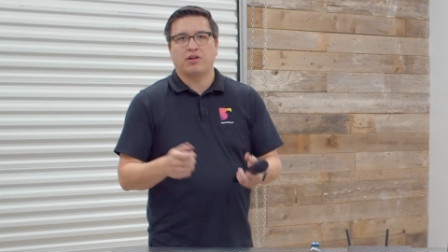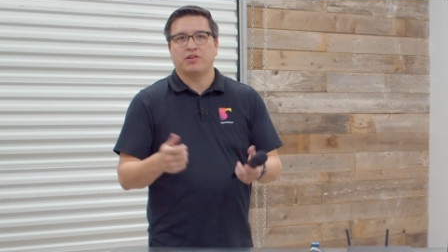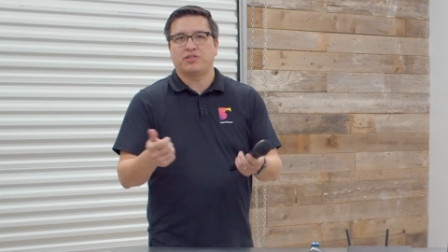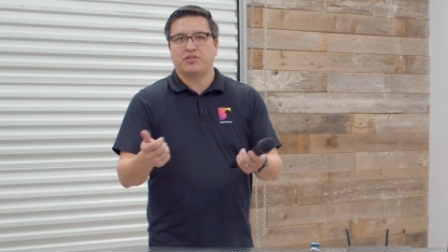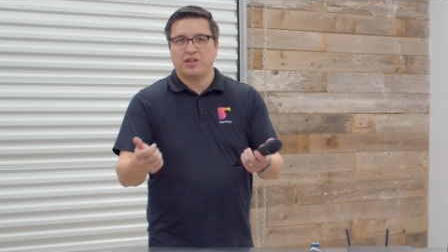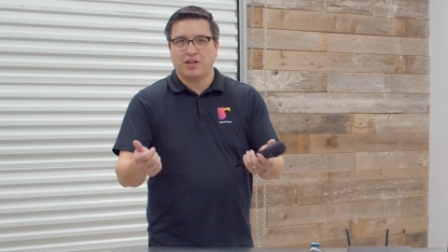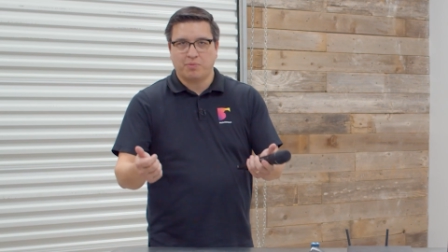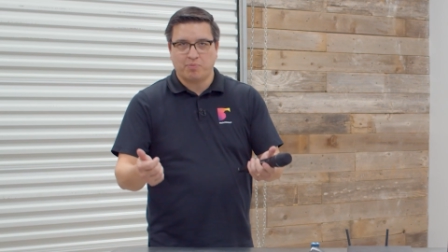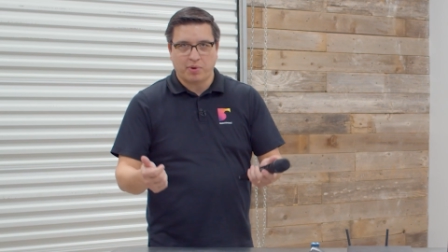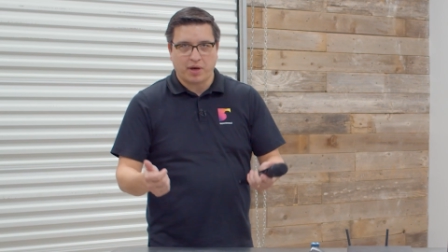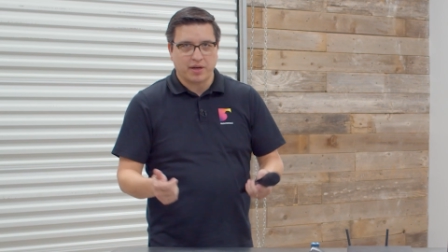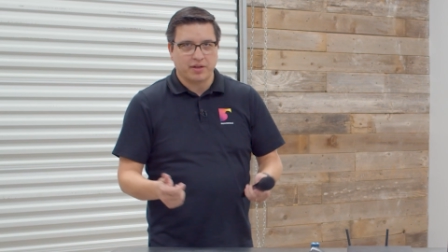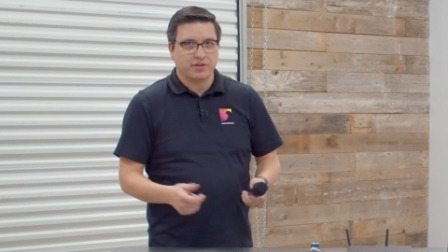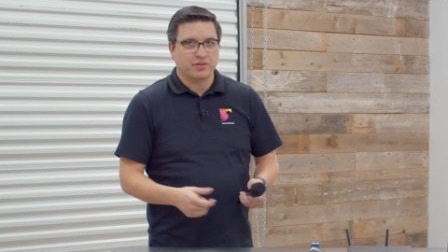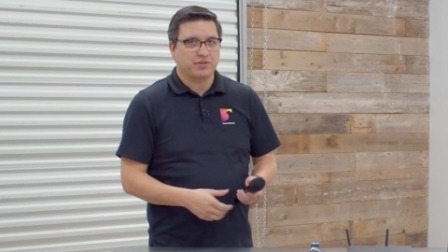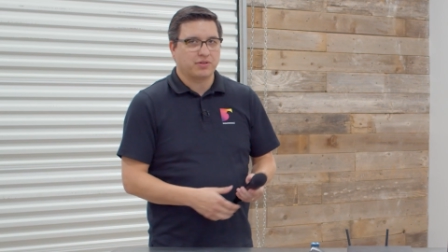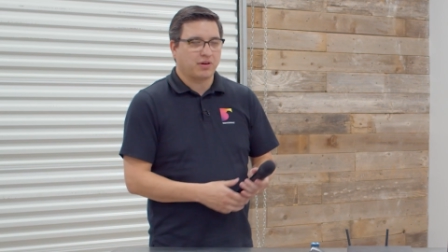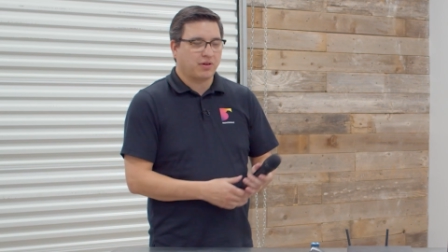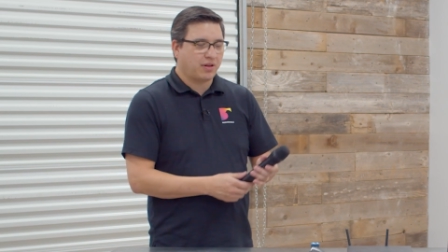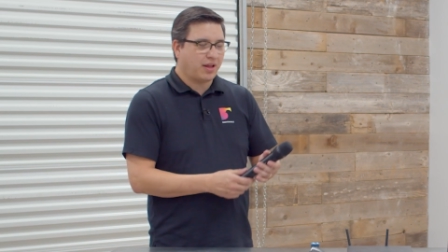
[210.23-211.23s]
sync
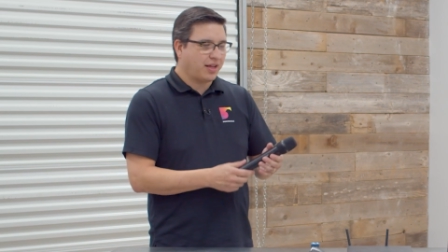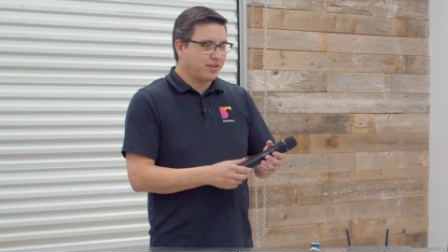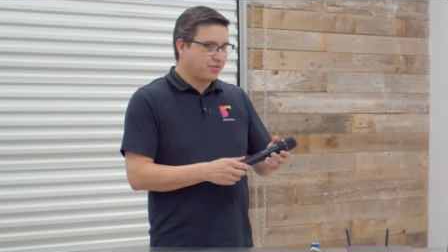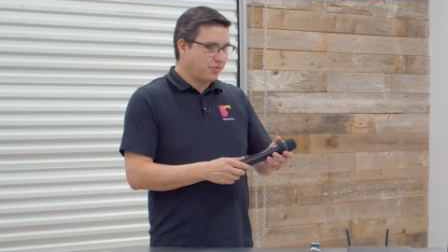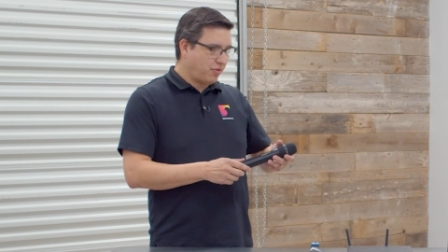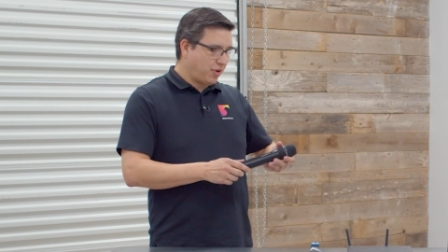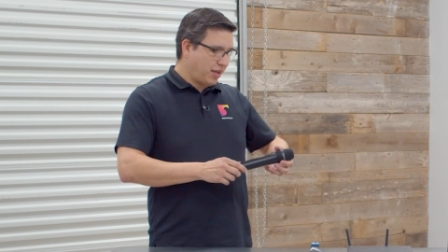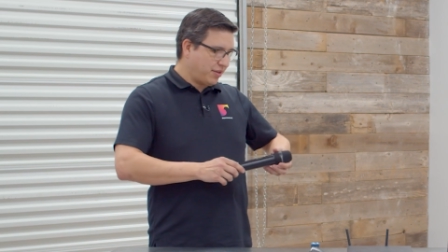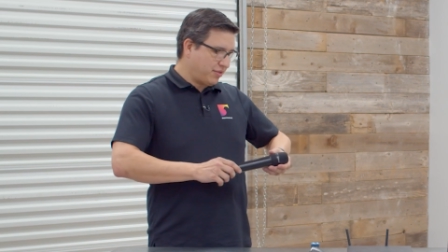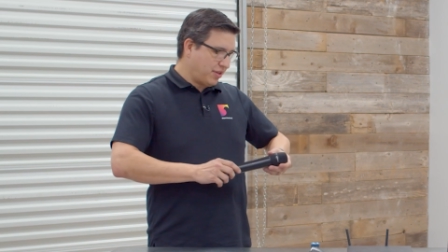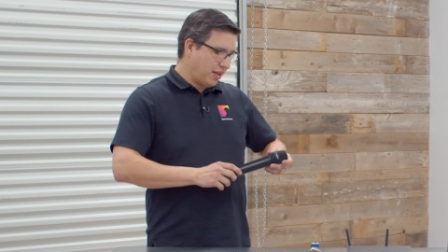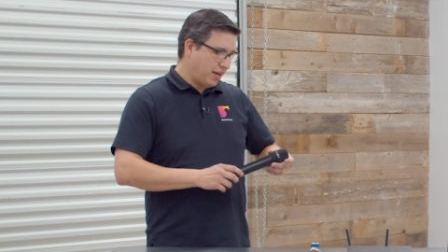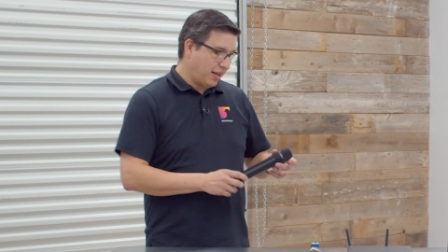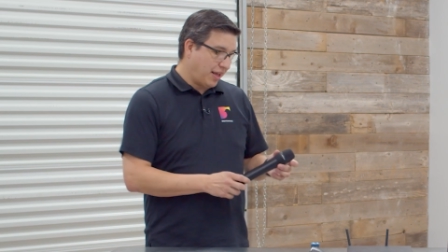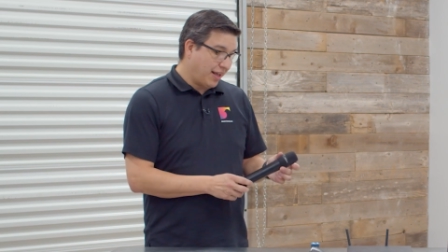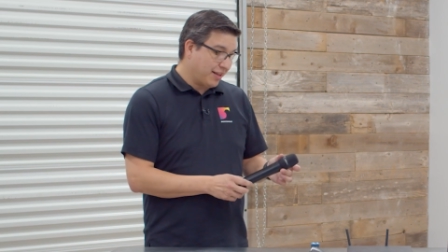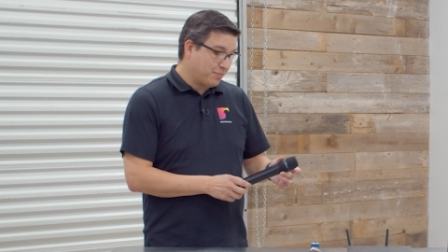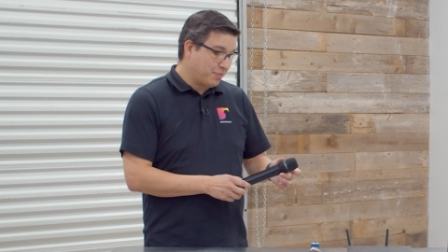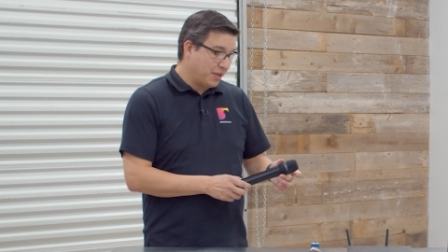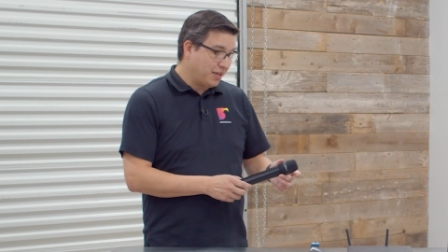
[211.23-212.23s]
buttons, or lots of ways that
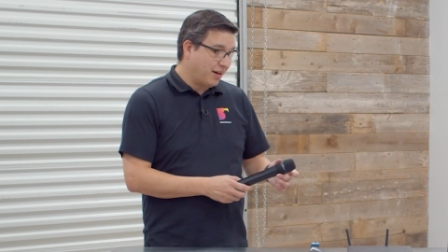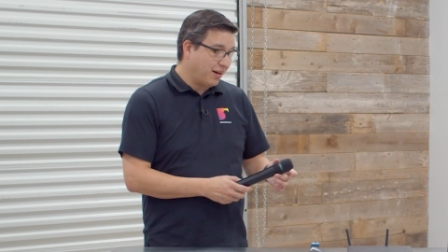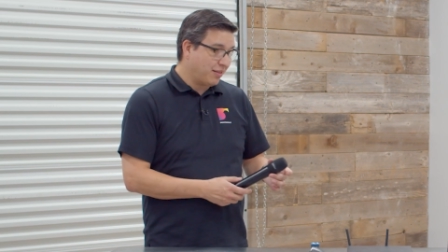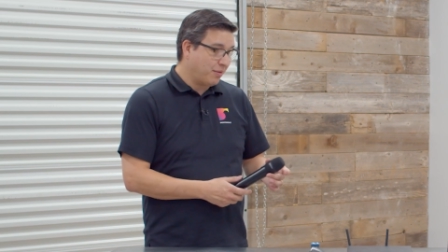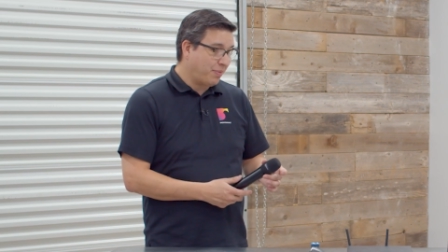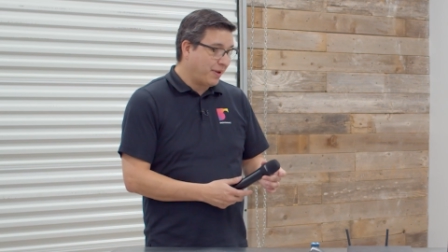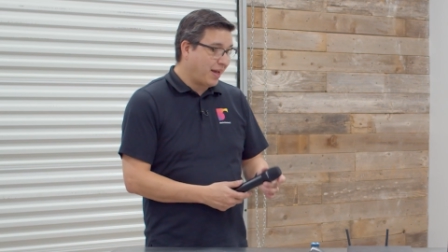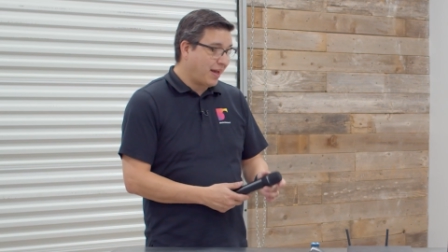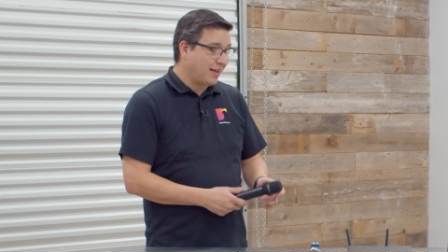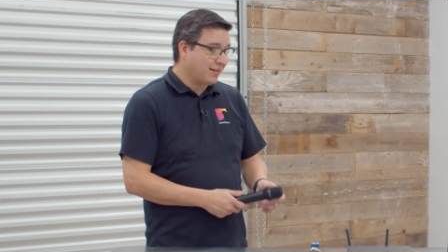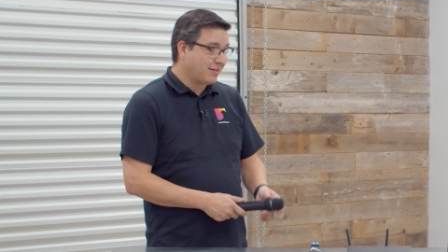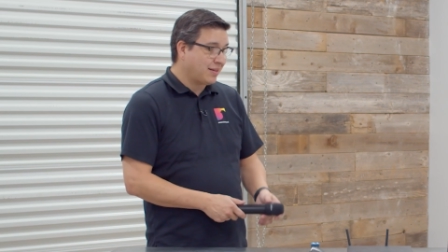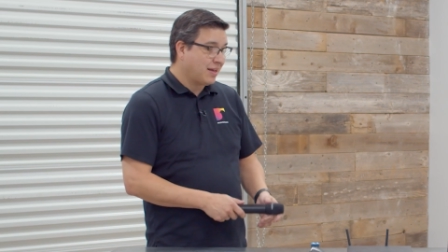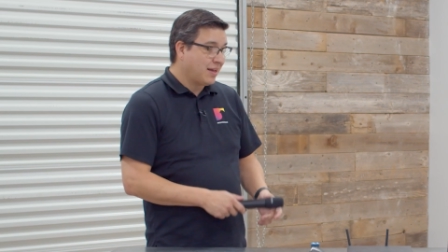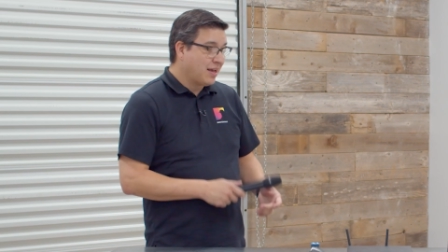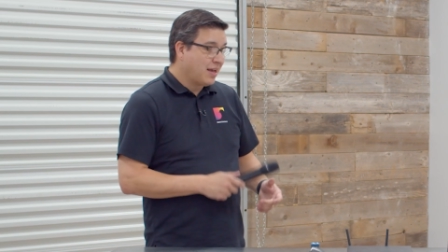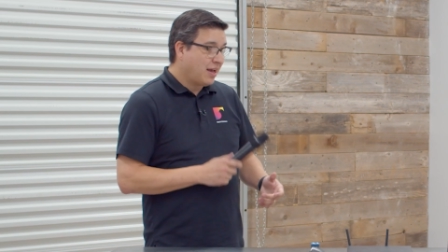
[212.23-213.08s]
has been done in the past.